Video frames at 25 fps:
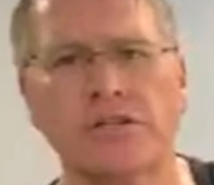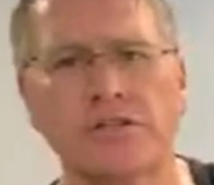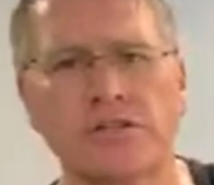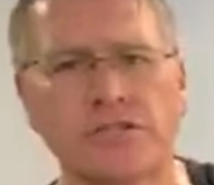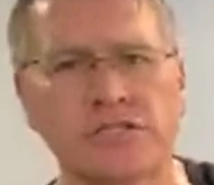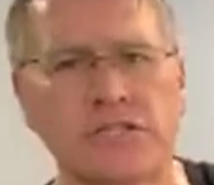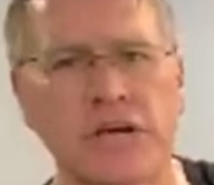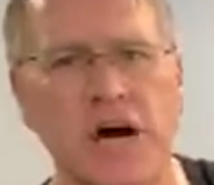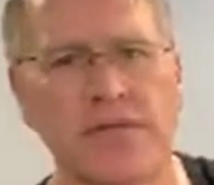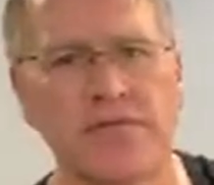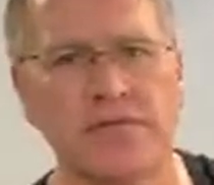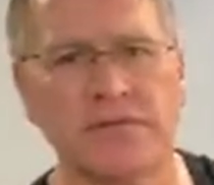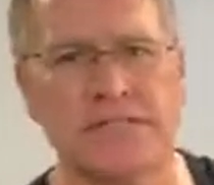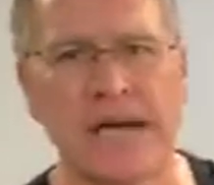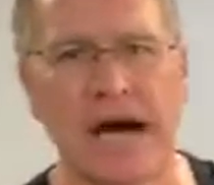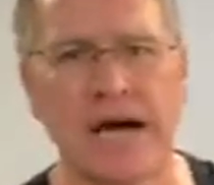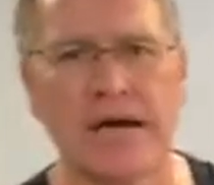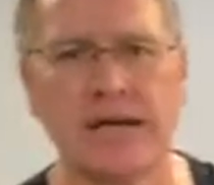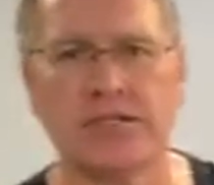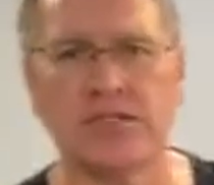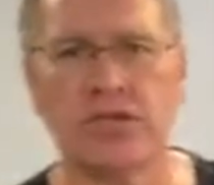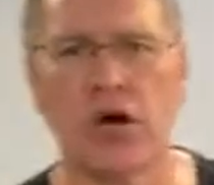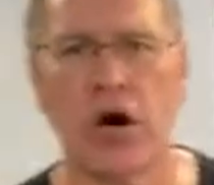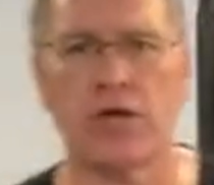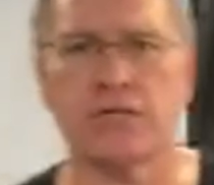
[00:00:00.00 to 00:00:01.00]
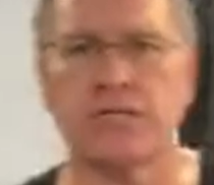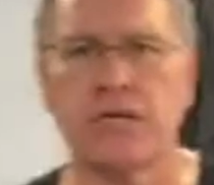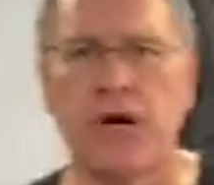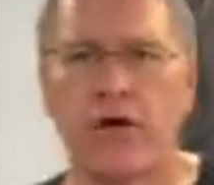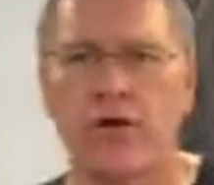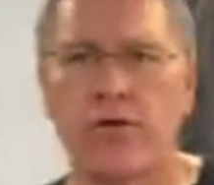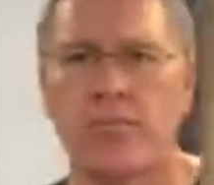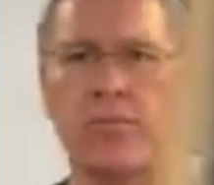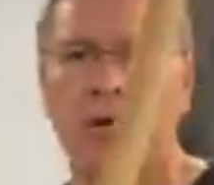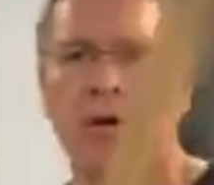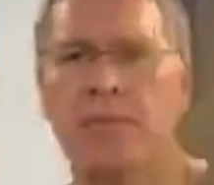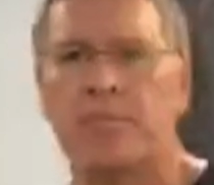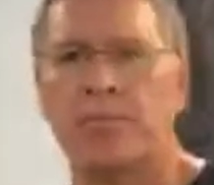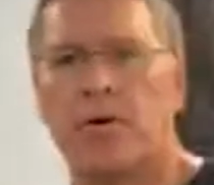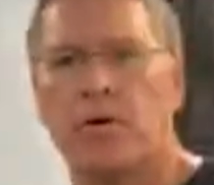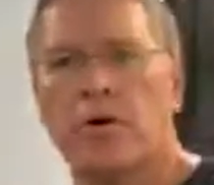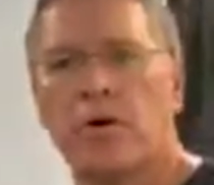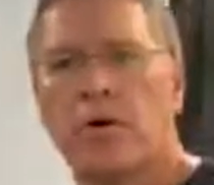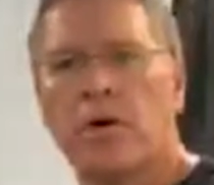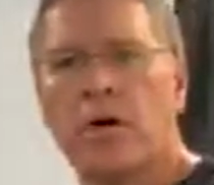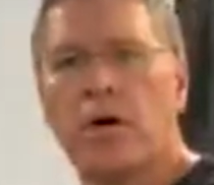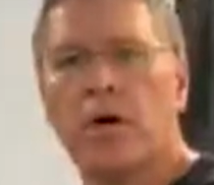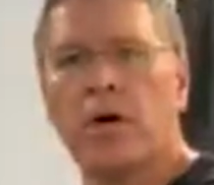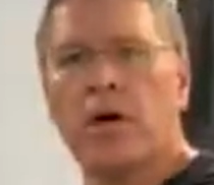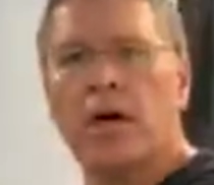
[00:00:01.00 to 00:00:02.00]
to yourself is how you talk to other people.
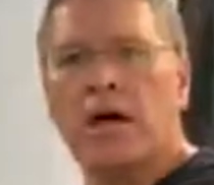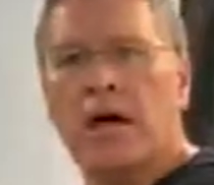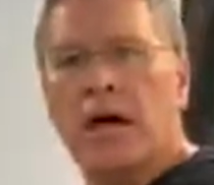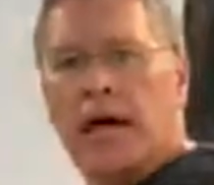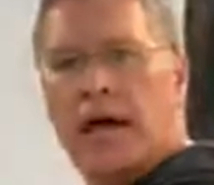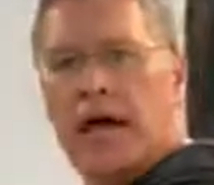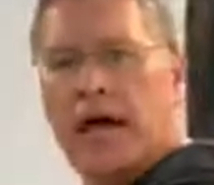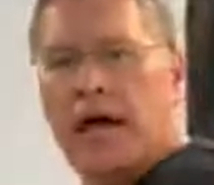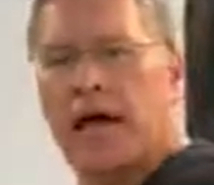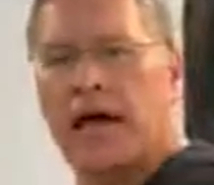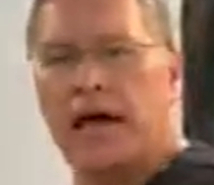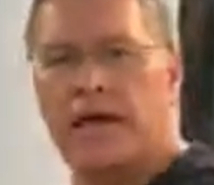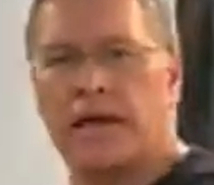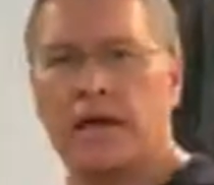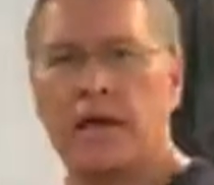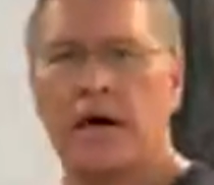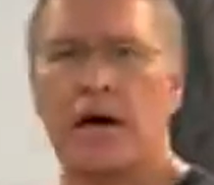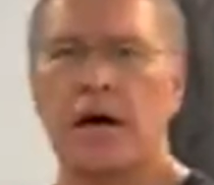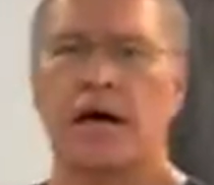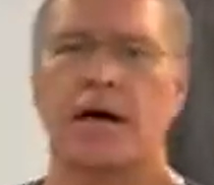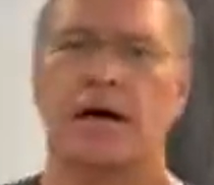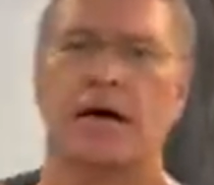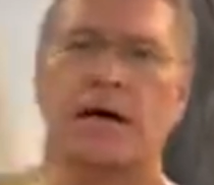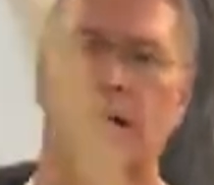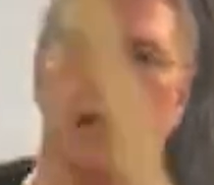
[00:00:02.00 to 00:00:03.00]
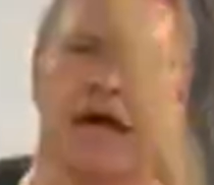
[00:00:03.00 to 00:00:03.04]
And uh,